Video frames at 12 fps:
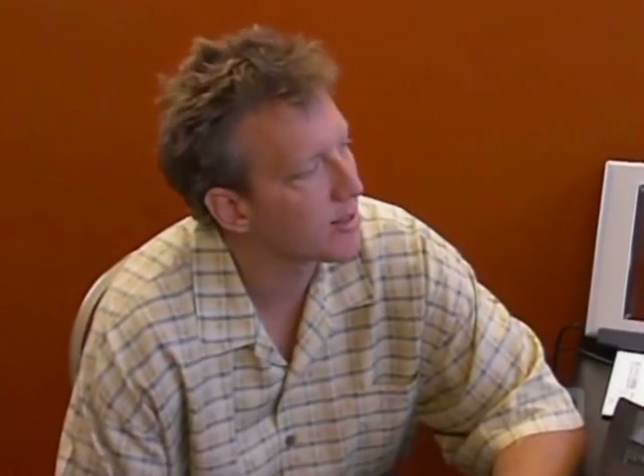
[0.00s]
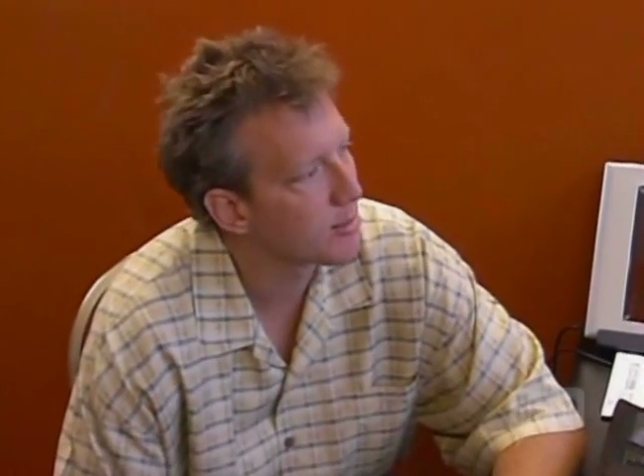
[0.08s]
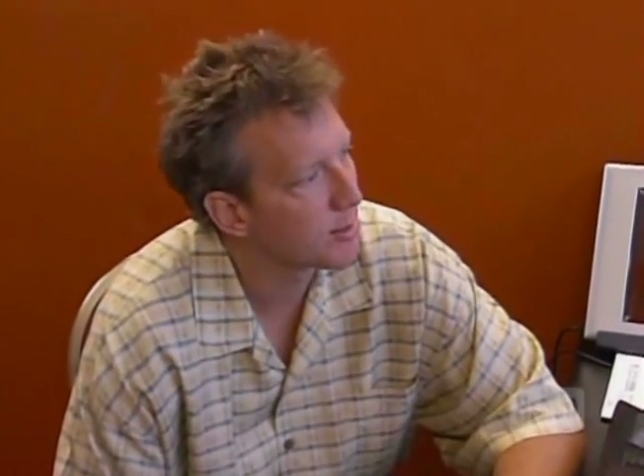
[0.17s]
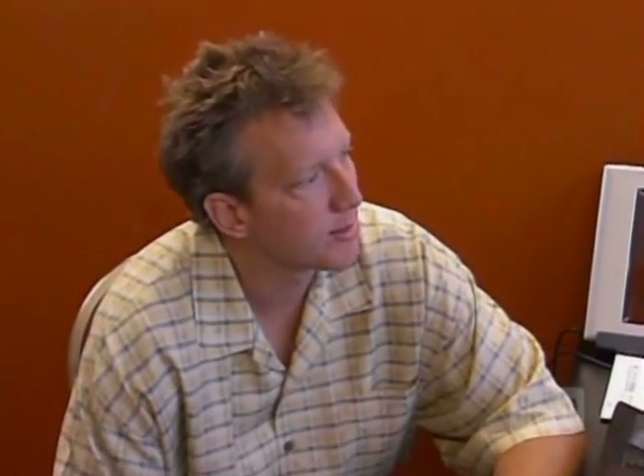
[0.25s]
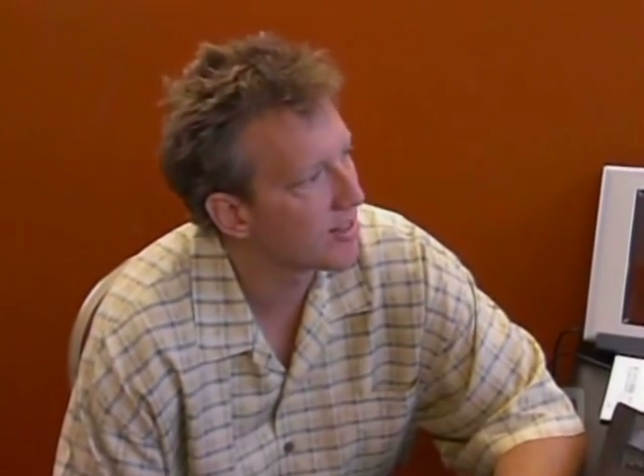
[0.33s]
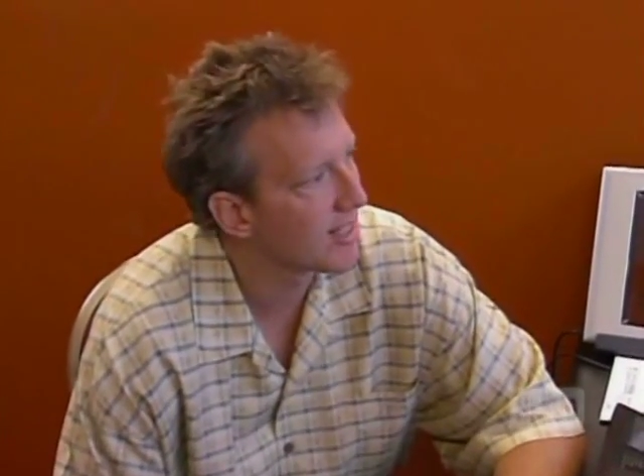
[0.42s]

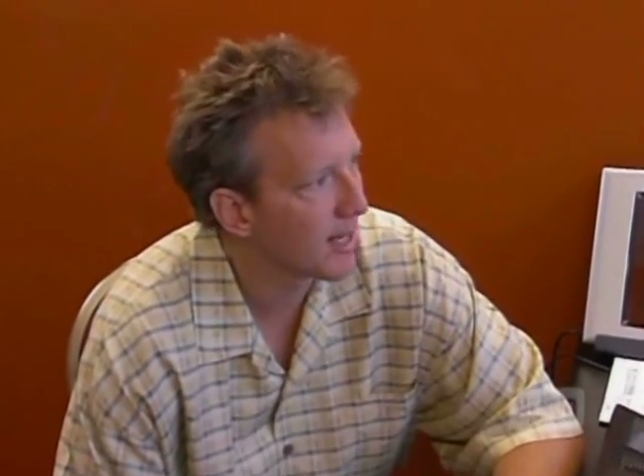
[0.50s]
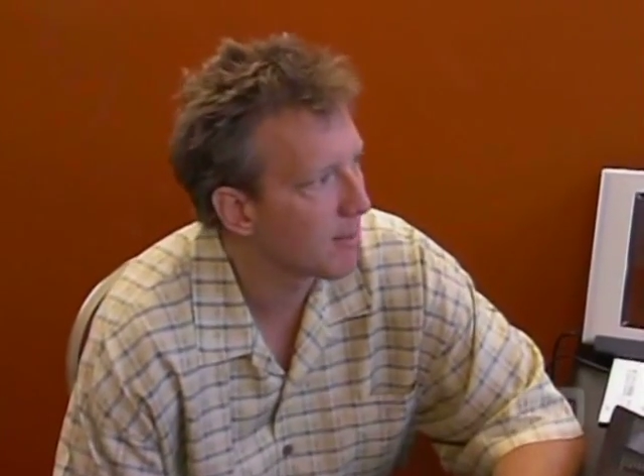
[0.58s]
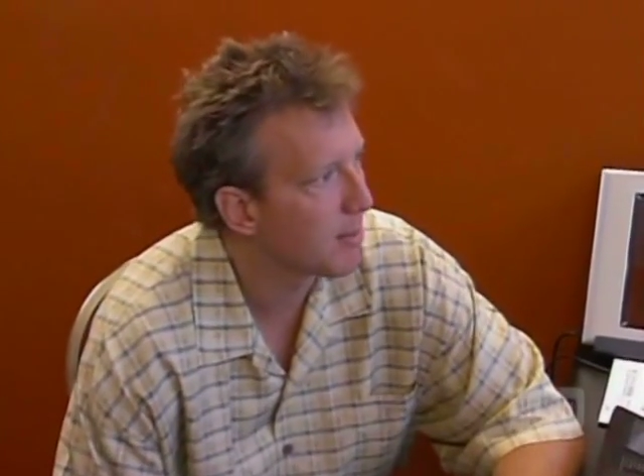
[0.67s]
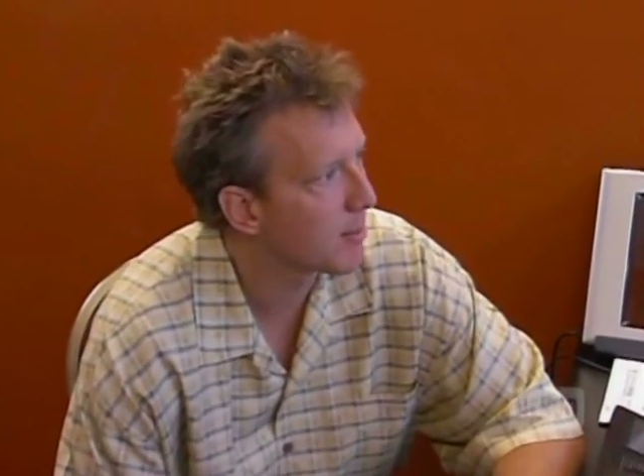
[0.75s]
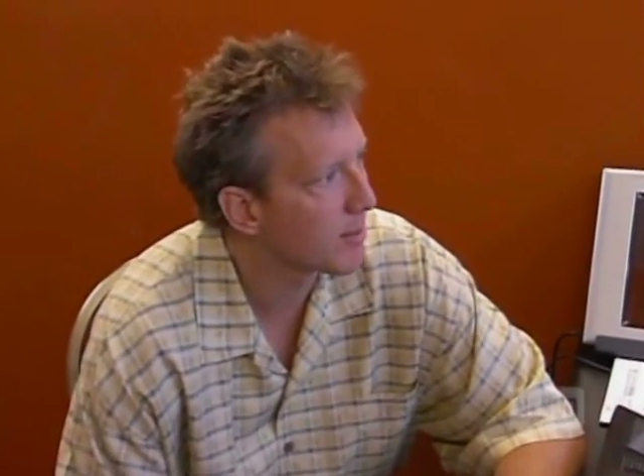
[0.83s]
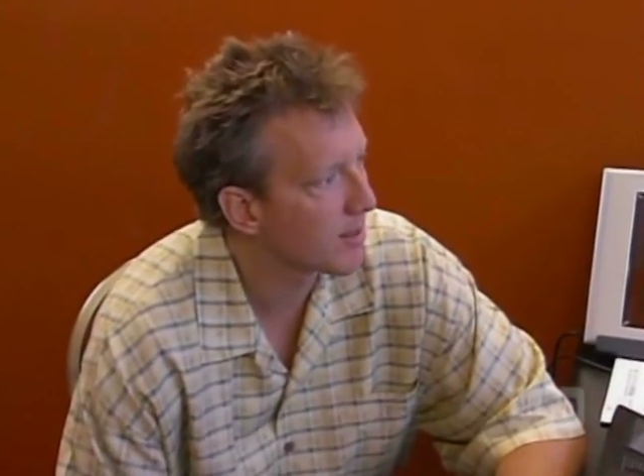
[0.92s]
this movie and
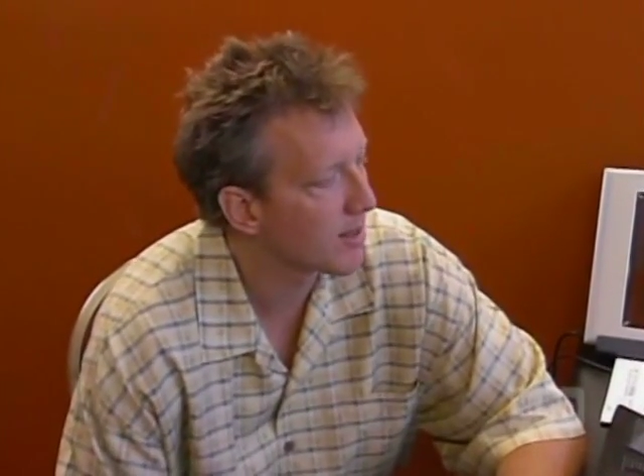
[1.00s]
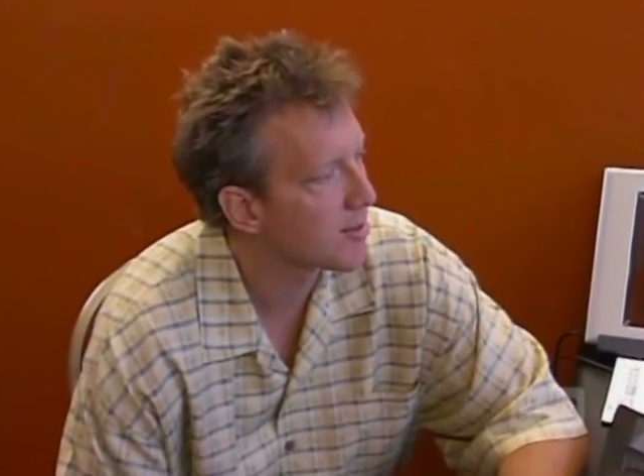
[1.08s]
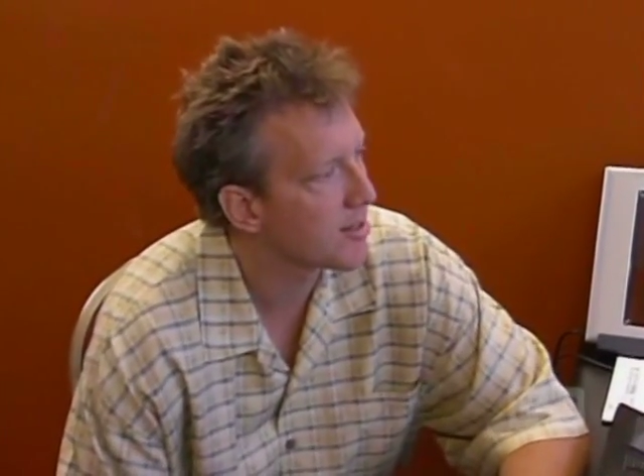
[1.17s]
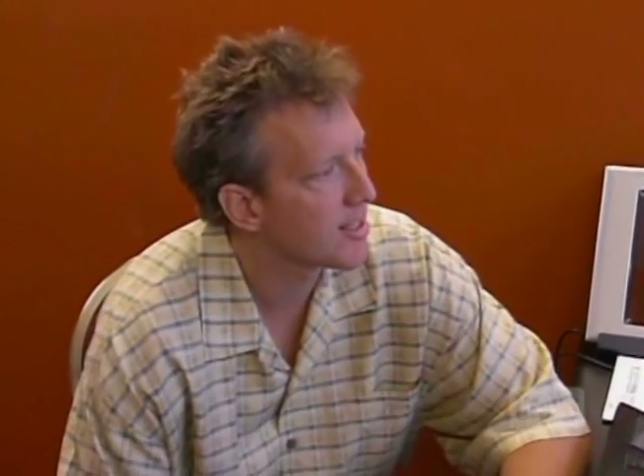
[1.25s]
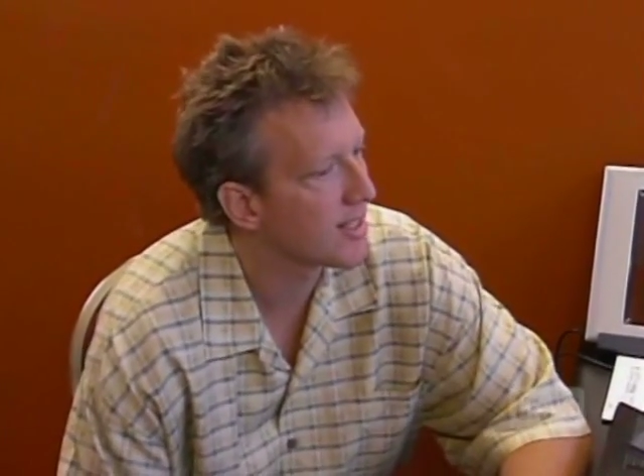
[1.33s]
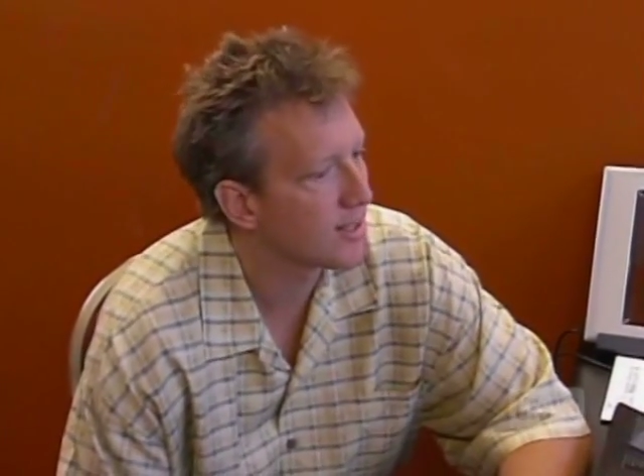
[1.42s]
get people to
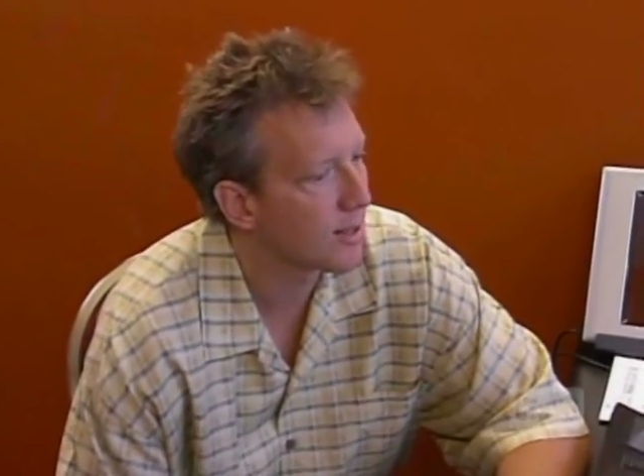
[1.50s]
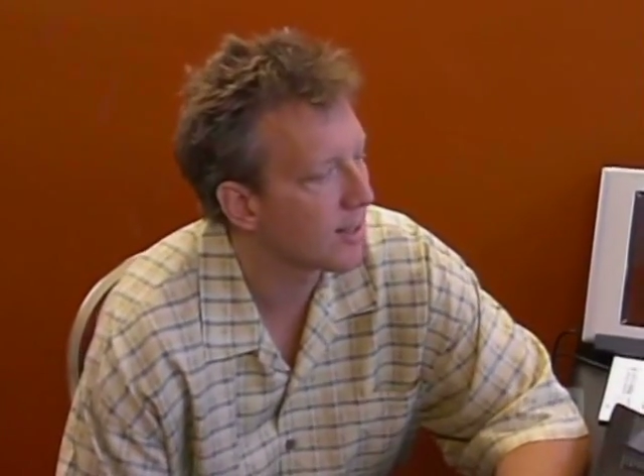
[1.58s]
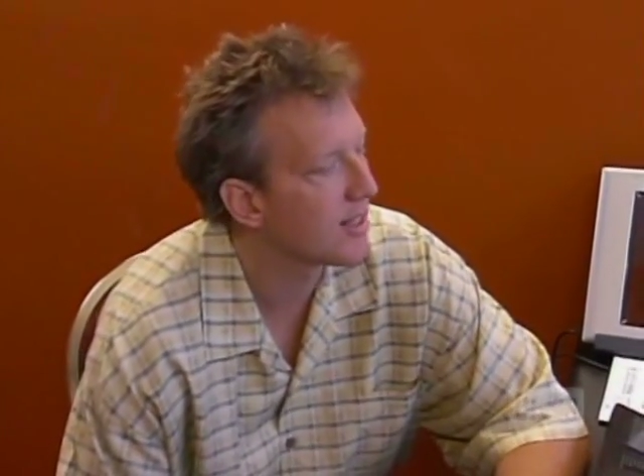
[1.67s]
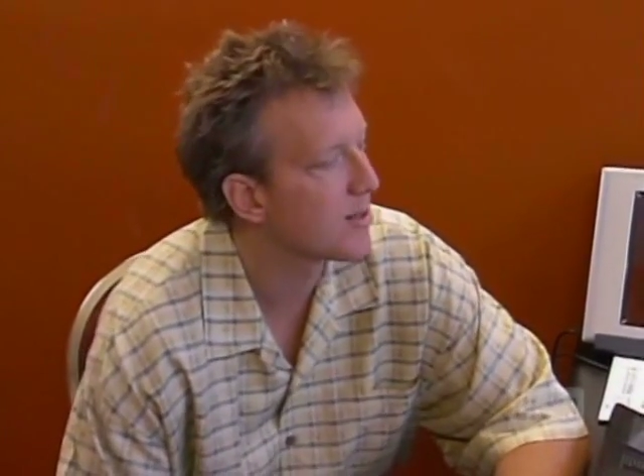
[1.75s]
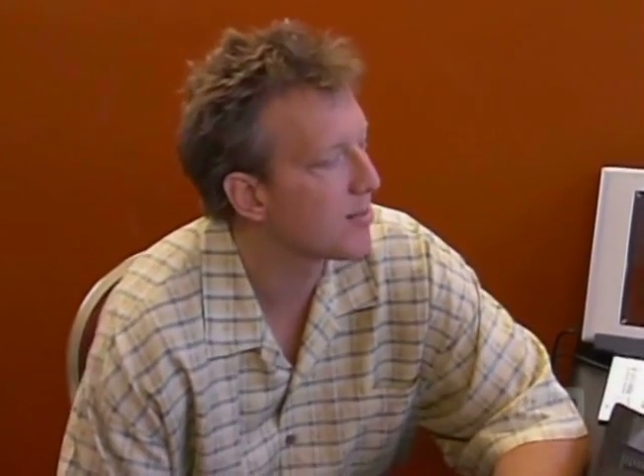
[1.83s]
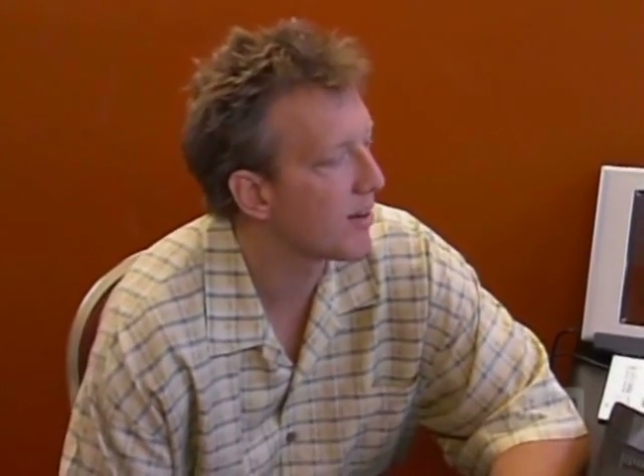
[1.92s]
come see it to
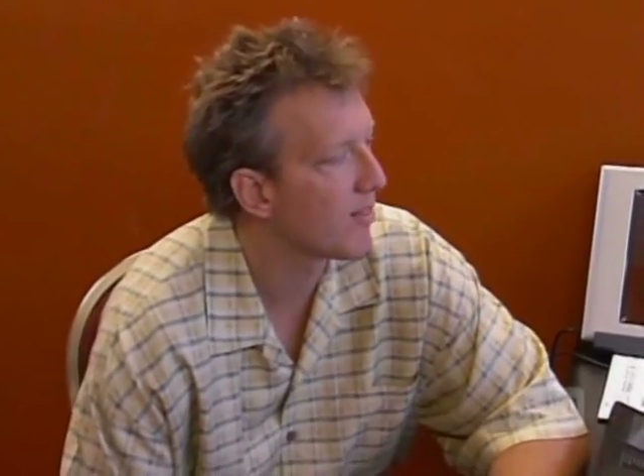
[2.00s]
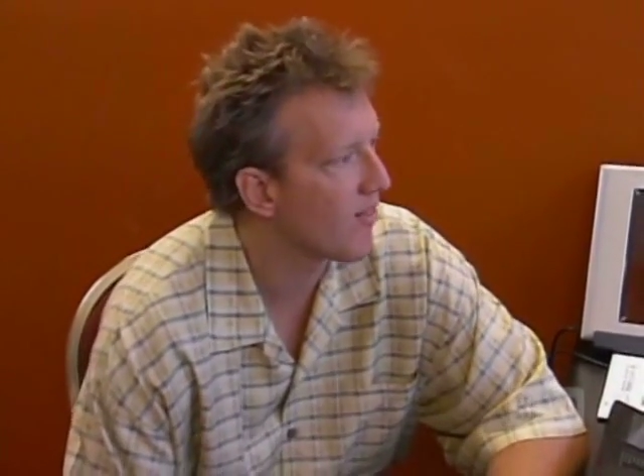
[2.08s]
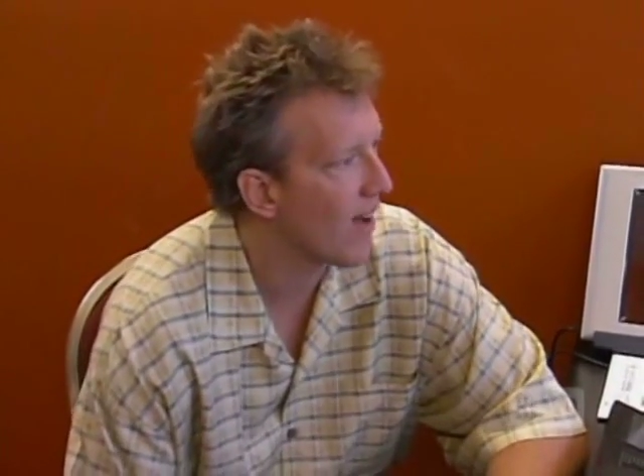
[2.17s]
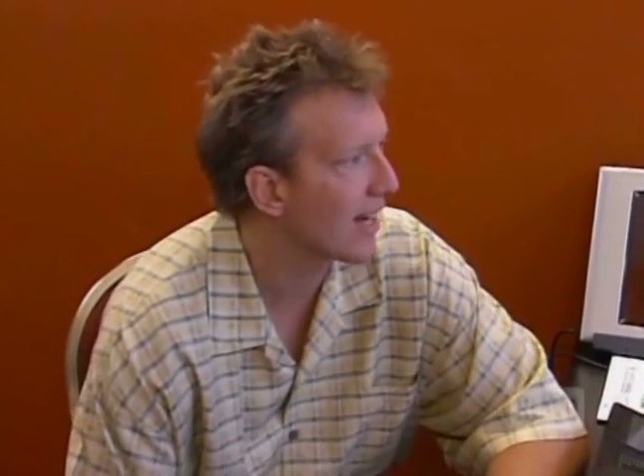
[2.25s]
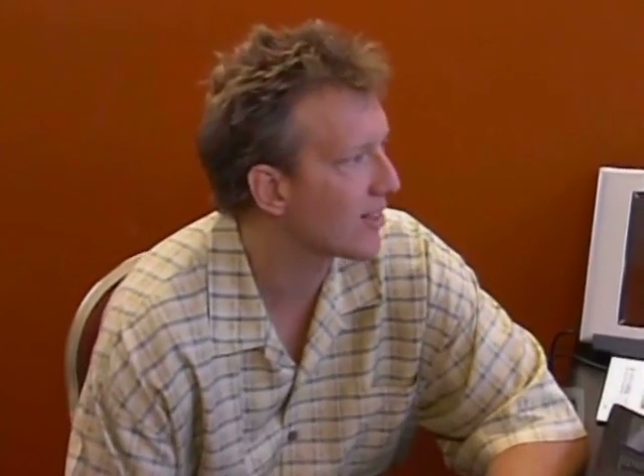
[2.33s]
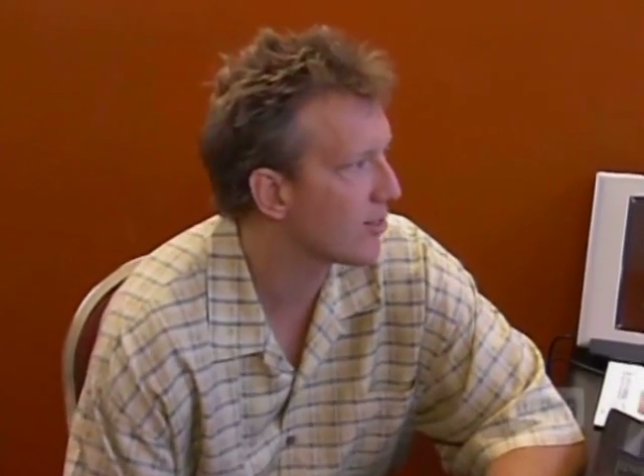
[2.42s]
at least be a
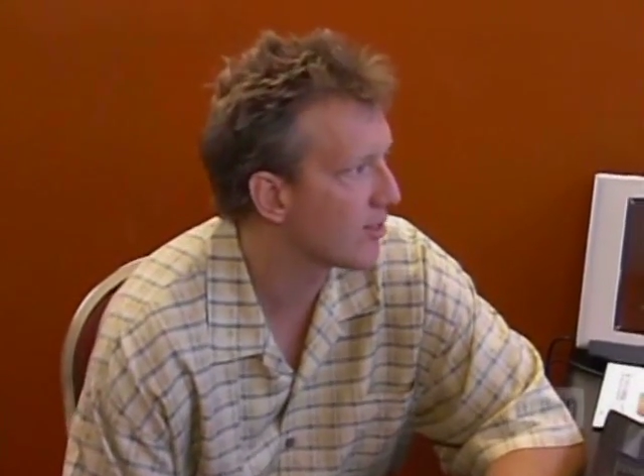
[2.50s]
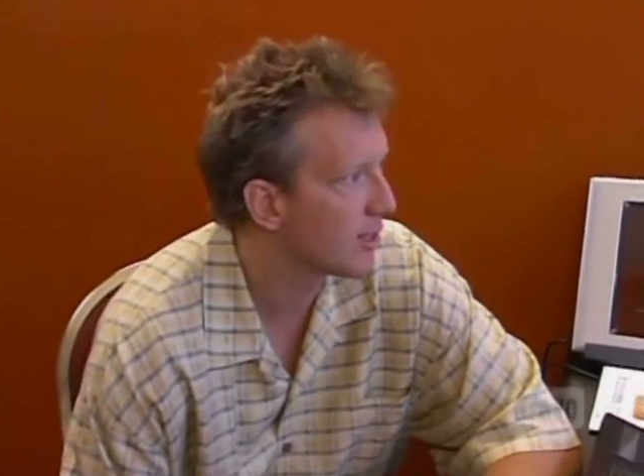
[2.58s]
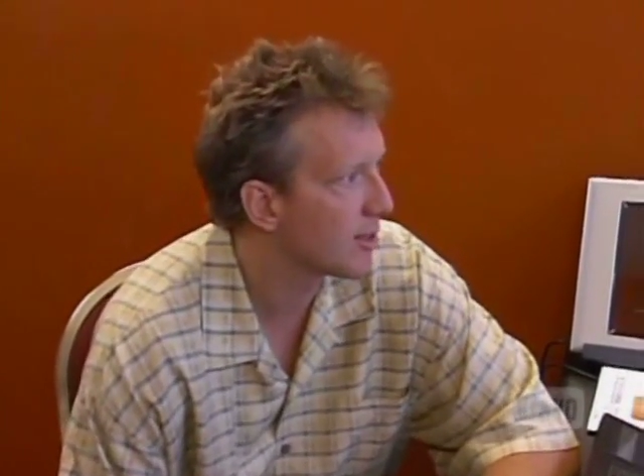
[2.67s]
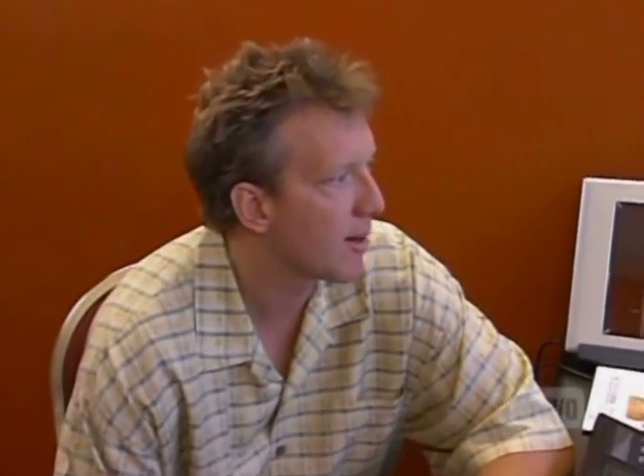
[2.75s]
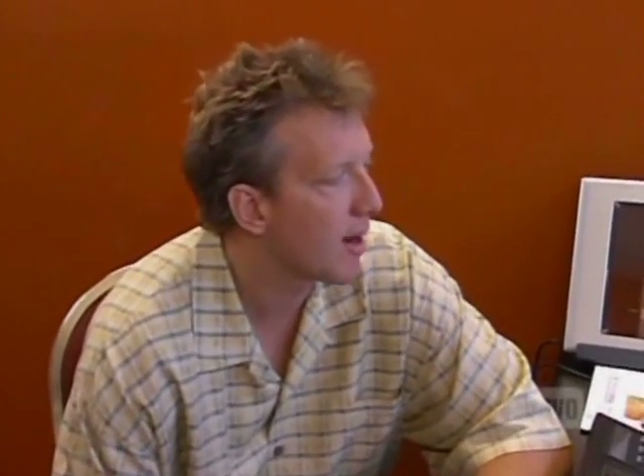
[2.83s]
factor in your